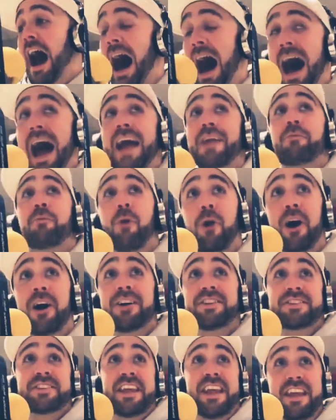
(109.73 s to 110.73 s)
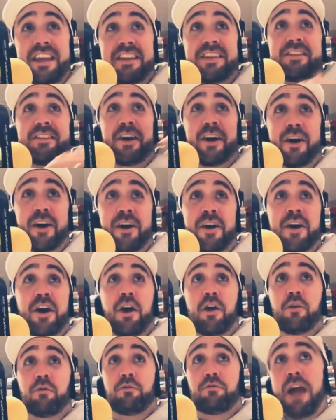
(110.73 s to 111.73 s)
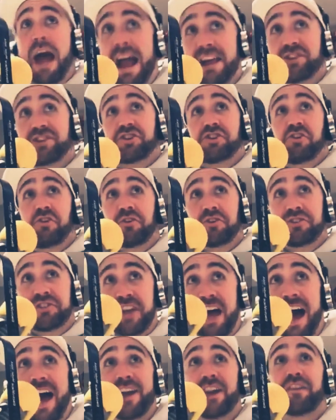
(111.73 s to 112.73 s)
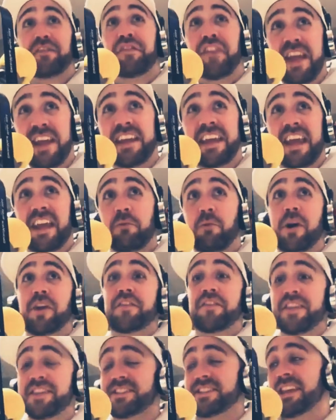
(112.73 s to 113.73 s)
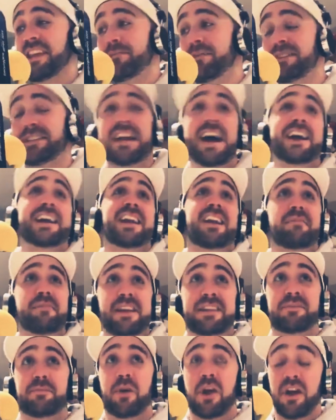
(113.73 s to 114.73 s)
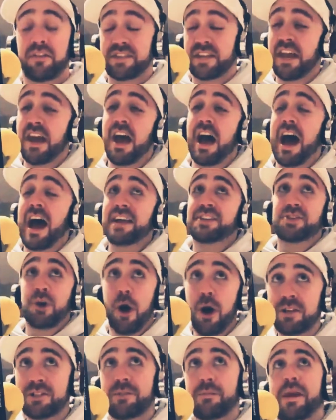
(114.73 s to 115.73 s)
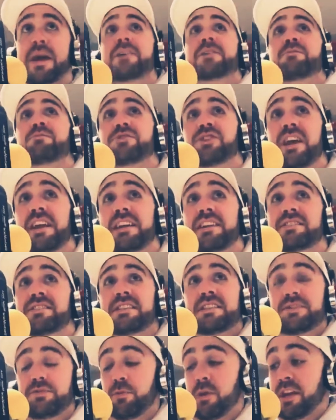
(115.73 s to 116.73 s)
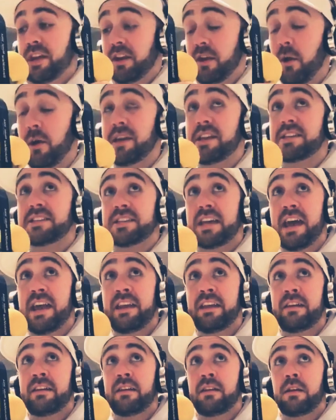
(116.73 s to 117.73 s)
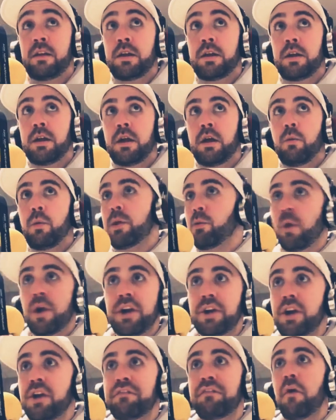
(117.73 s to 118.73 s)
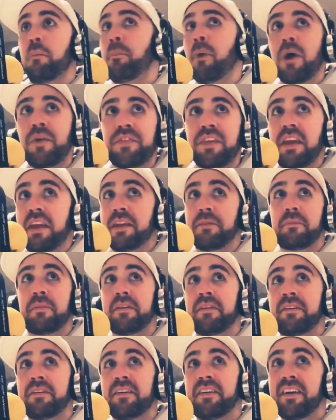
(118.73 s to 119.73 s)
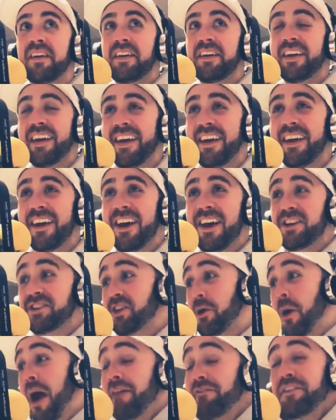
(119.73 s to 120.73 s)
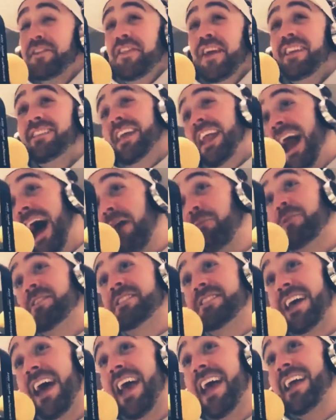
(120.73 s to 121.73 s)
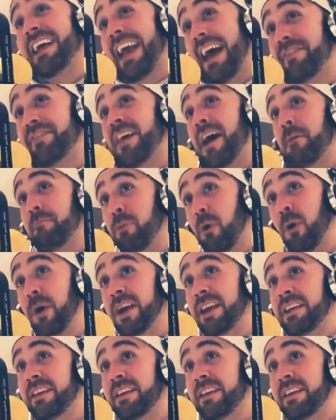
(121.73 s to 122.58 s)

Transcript: was in the rational side of thinking where this team is not going to make the playoffs. I talked to Malcolm Jenkins this week. You know what he said? We weren't a good football team. So everything that I was saying at that point,